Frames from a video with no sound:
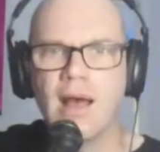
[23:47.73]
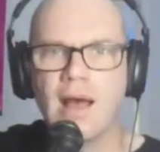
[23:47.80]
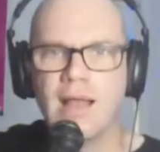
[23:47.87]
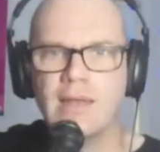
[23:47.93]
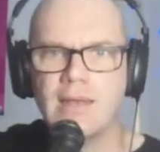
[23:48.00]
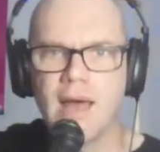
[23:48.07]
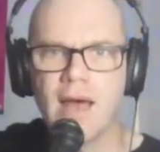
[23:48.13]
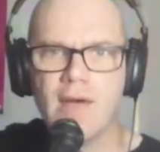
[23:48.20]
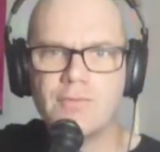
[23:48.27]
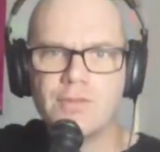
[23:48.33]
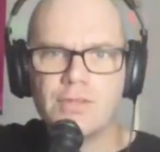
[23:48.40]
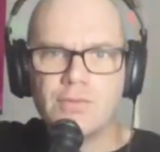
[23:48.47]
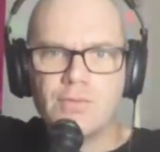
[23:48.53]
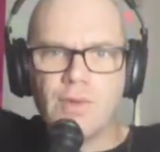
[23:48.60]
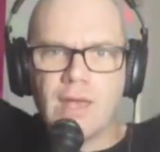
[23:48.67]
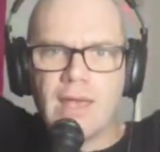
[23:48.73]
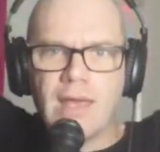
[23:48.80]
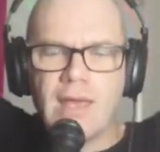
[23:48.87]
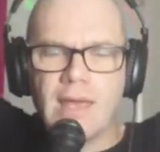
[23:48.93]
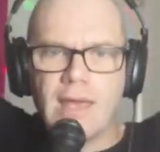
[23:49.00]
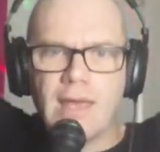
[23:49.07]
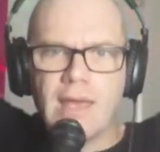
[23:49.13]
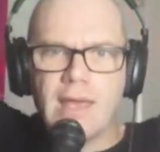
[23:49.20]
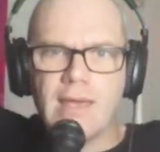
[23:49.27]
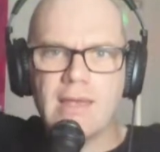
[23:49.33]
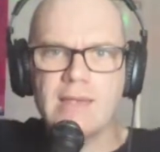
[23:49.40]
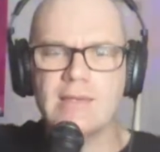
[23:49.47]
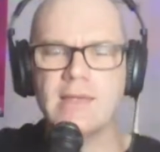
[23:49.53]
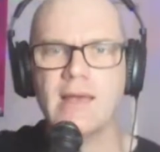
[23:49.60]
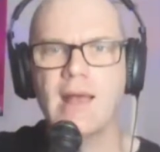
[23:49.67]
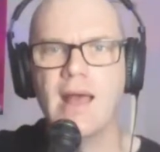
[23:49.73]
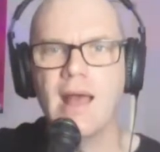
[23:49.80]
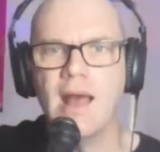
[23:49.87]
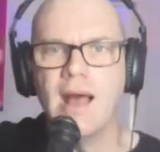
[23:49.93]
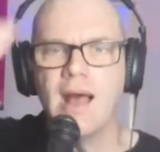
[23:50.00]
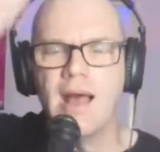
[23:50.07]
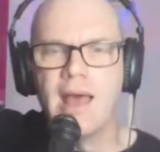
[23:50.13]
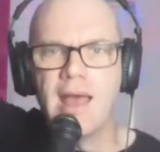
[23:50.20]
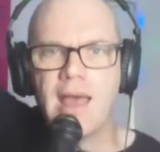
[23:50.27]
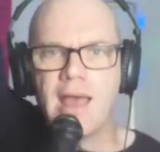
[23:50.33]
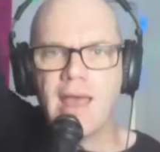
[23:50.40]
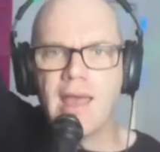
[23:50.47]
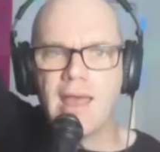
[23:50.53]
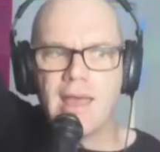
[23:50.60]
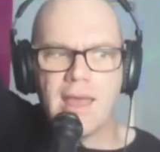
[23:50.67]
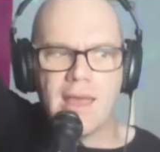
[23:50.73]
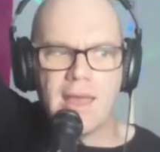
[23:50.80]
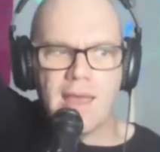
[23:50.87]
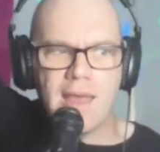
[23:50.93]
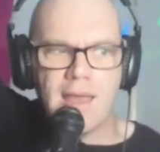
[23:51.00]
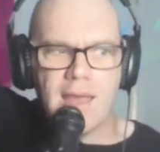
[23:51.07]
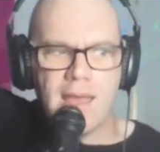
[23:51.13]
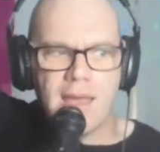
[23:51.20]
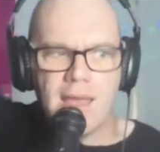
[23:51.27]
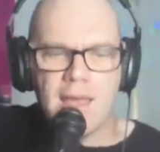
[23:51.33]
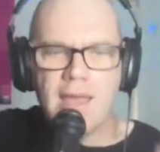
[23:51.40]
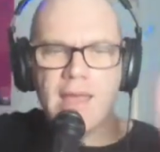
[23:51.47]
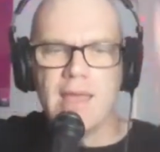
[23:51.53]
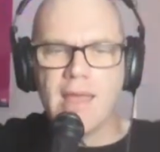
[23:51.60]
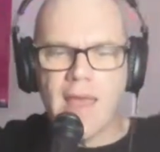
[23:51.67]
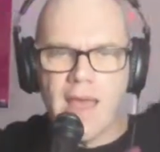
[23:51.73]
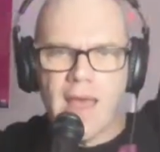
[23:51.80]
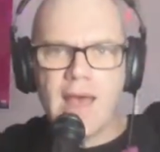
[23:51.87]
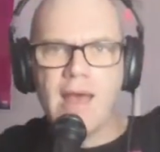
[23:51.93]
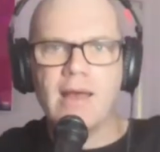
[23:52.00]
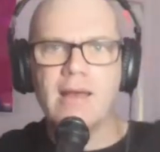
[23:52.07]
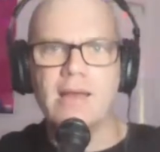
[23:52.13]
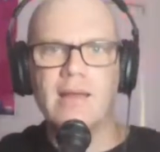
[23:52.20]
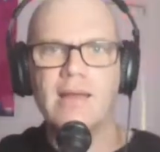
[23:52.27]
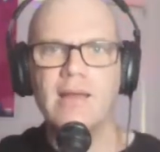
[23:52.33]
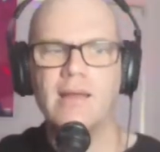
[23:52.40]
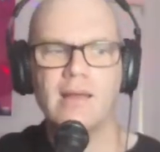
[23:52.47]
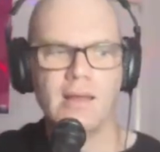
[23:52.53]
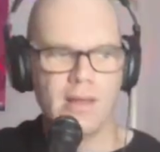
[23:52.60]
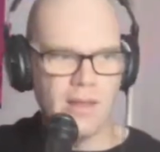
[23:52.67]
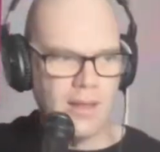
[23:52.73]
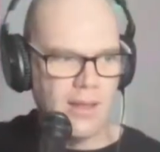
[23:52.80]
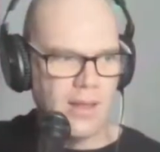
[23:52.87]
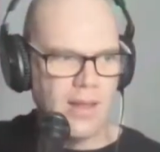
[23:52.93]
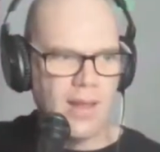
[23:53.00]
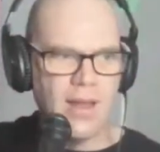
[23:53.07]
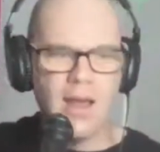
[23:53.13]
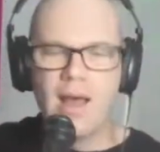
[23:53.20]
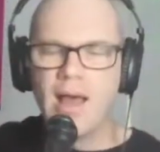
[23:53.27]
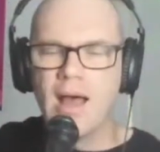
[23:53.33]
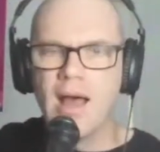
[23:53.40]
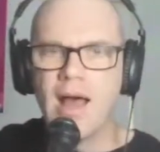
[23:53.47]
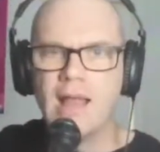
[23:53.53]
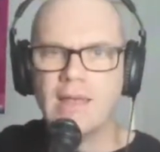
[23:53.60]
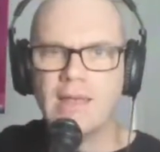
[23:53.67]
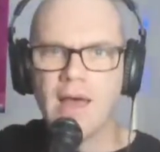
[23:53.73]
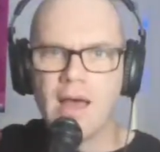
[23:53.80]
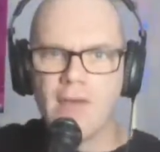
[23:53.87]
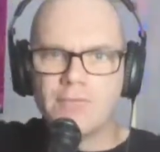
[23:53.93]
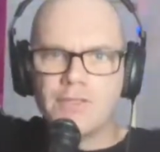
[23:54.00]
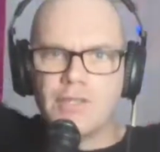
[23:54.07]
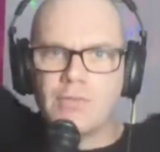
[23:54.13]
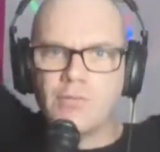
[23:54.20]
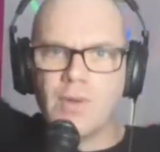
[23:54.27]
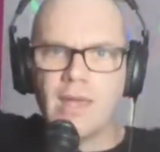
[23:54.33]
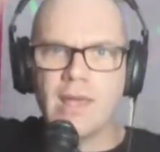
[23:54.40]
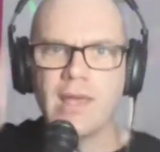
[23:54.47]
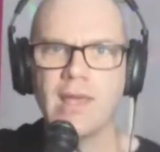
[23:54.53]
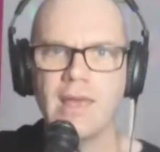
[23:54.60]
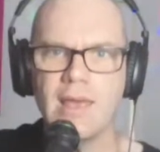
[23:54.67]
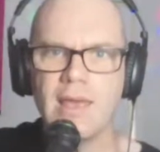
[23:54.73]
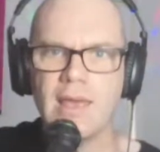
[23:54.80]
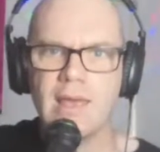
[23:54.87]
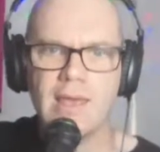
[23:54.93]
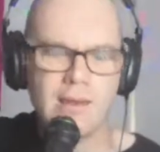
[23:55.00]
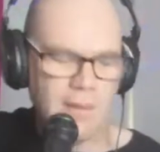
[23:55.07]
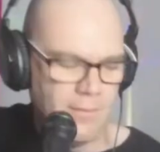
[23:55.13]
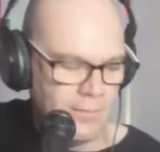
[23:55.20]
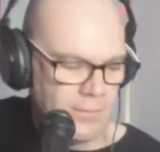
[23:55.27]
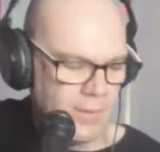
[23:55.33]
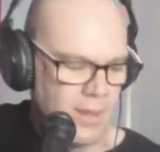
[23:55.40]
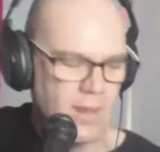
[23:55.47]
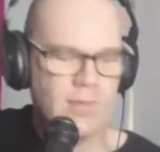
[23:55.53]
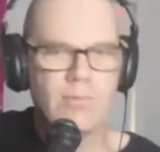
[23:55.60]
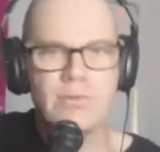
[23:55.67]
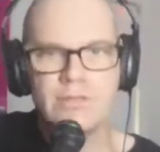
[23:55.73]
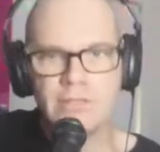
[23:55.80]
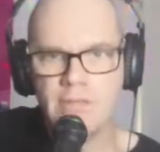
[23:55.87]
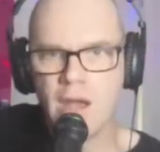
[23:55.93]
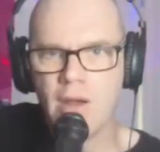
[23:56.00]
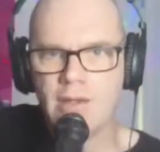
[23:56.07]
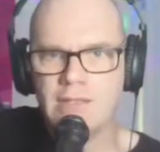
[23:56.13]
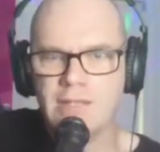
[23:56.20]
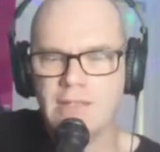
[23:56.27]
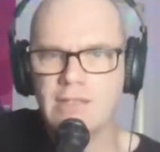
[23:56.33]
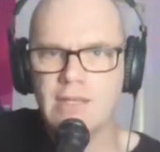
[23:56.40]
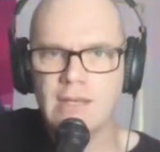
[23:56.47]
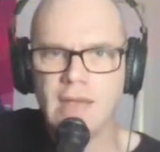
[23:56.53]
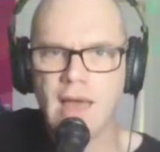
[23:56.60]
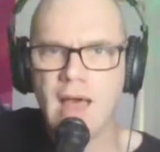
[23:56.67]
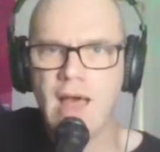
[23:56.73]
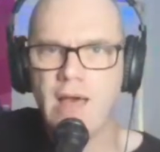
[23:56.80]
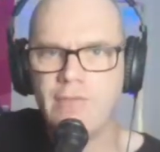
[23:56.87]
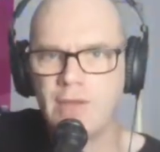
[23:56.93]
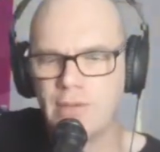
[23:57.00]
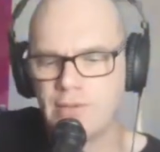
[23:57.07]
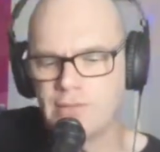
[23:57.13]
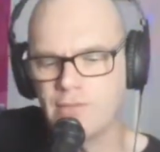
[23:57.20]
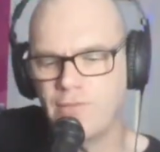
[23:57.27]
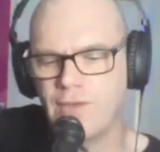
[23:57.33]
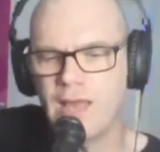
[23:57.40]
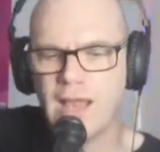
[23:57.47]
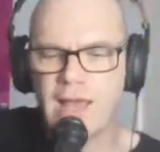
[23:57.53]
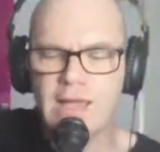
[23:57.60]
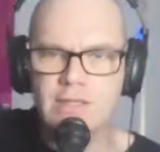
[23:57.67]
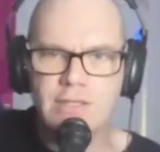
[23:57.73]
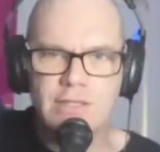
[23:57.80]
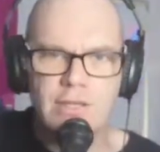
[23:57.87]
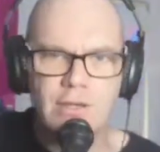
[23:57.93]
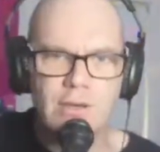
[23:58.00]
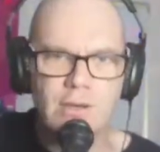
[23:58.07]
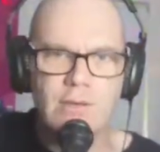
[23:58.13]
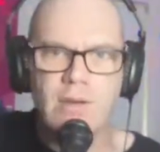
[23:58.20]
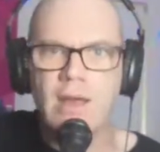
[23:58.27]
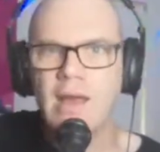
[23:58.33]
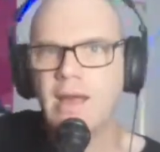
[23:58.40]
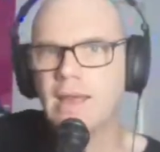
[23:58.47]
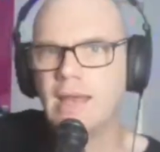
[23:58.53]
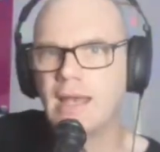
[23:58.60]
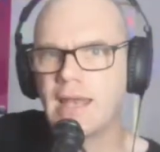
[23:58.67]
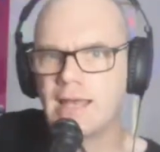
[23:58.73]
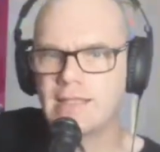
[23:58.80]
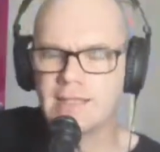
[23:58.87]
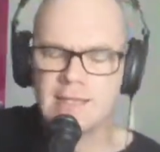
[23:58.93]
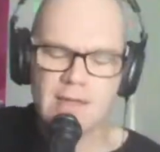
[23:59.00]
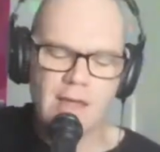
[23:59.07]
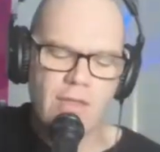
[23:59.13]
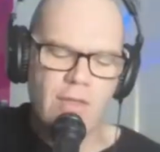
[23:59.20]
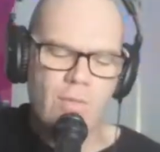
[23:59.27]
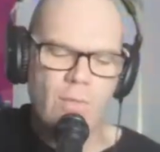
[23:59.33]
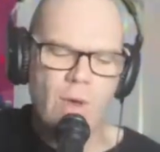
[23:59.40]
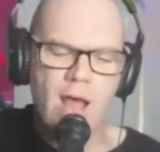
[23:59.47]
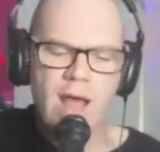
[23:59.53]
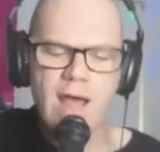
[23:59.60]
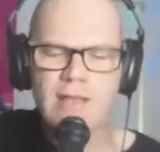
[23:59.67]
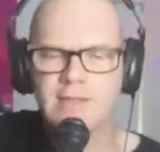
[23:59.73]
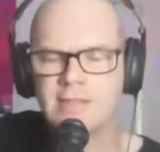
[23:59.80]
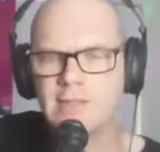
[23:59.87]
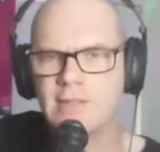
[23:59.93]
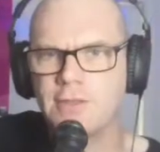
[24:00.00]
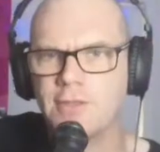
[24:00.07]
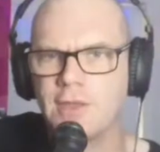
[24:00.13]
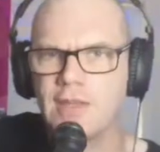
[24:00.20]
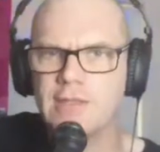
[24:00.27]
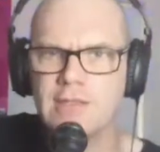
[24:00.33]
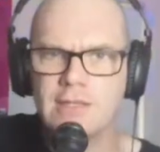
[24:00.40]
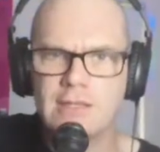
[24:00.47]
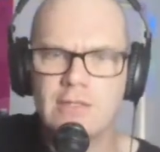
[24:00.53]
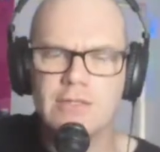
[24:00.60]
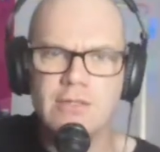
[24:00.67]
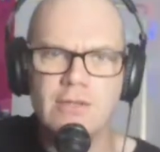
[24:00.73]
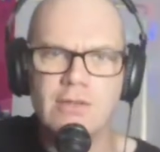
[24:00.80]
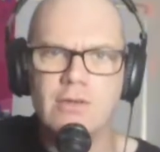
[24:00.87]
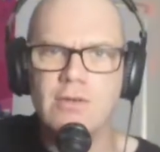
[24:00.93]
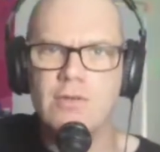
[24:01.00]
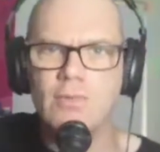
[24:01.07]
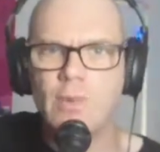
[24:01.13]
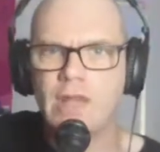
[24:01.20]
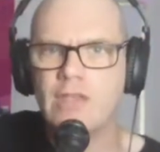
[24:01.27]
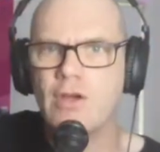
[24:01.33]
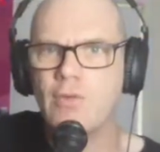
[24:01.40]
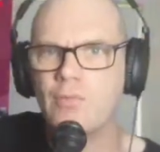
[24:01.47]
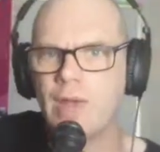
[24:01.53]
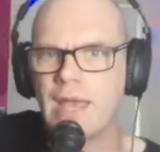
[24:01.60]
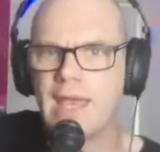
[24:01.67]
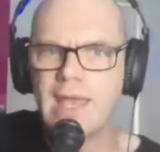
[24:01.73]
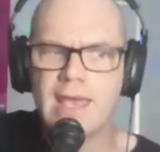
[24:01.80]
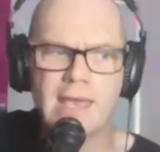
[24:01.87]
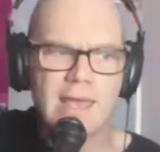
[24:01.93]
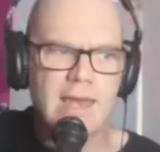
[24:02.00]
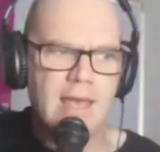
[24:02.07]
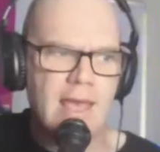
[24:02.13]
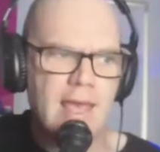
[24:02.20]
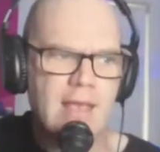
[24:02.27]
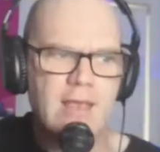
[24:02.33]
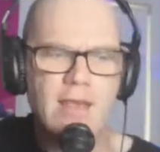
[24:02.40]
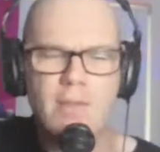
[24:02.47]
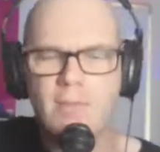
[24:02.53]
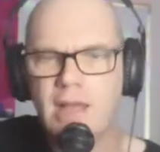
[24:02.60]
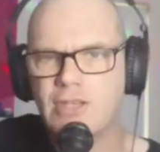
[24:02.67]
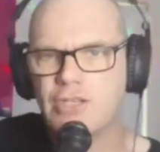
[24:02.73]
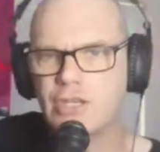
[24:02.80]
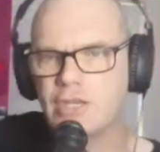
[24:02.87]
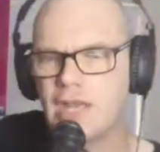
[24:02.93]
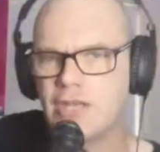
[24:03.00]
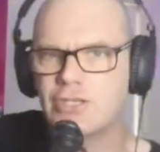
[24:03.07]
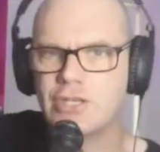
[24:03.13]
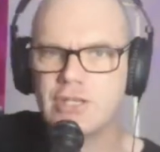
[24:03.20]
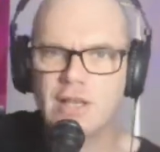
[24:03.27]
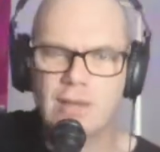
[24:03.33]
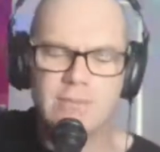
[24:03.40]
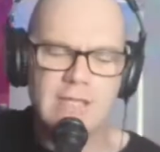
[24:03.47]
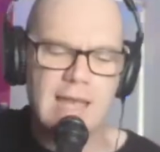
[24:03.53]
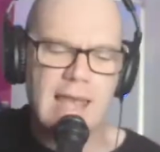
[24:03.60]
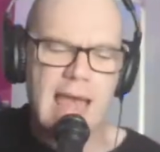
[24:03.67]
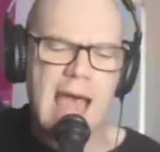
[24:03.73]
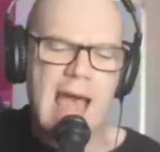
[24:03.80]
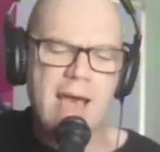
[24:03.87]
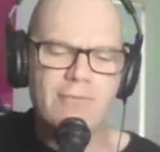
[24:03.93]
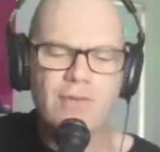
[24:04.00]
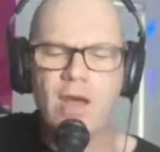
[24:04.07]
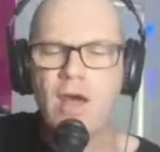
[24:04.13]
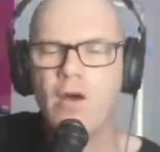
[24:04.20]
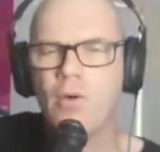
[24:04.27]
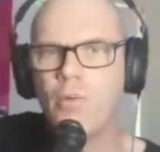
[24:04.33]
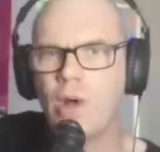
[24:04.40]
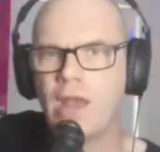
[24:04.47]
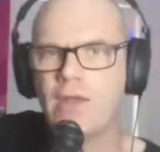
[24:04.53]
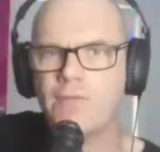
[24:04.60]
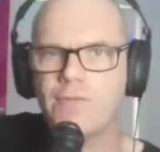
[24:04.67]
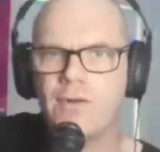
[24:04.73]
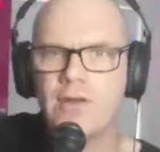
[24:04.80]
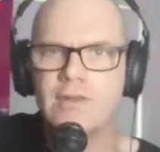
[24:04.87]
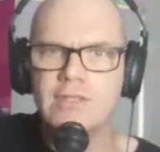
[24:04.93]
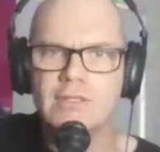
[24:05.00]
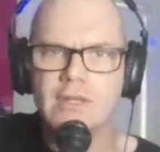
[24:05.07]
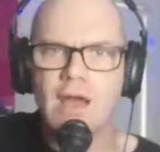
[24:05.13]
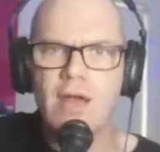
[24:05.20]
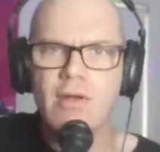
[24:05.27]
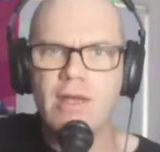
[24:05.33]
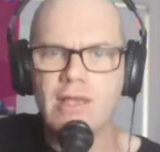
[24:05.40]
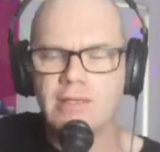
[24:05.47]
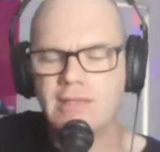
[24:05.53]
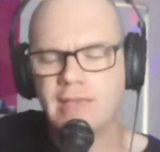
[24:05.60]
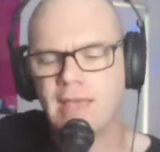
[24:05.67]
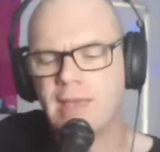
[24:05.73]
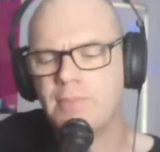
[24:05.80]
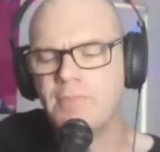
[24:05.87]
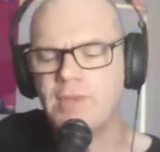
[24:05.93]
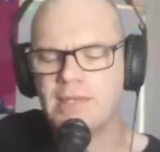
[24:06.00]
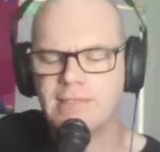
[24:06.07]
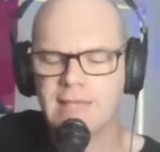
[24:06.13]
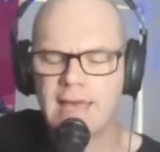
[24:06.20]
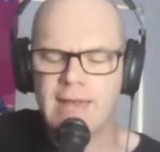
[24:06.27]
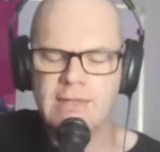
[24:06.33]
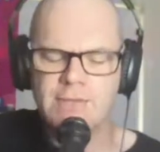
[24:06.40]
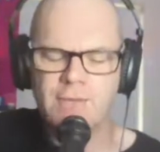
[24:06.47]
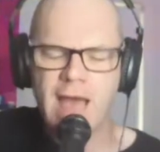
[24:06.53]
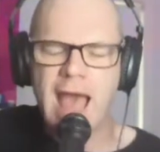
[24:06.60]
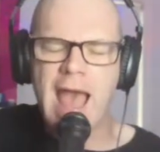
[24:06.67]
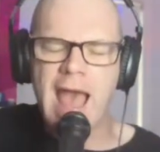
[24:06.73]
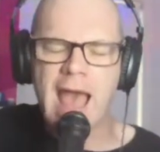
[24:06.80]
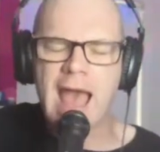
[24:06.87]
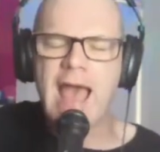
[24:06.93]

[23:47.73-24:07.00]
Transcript: I love to read. Hey, yeah, I love to read. Stories that you love, heroes and villains too. Get lost in all the worlds, it's thing to do. When you're reading, your imagination comes alive. Wonderful stories keep you satisfied.